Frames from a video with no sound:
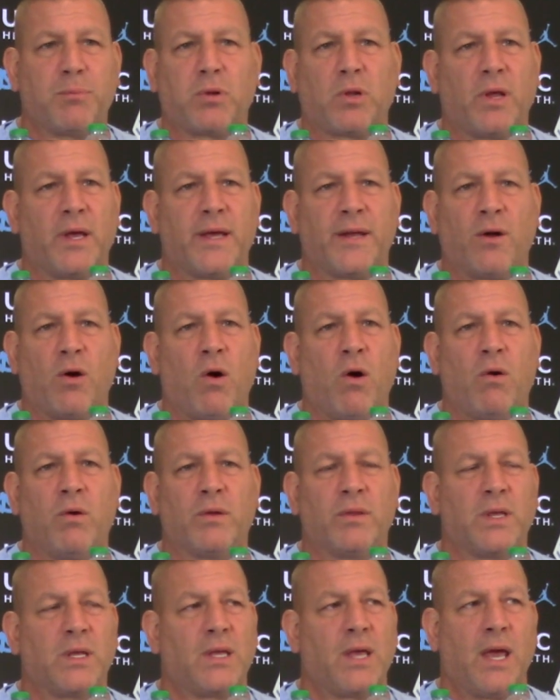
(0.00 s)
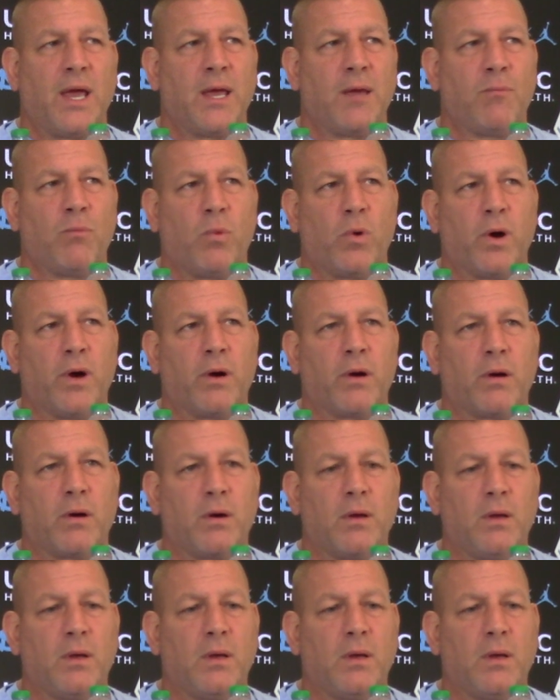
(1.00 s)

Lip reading: play at all in the game where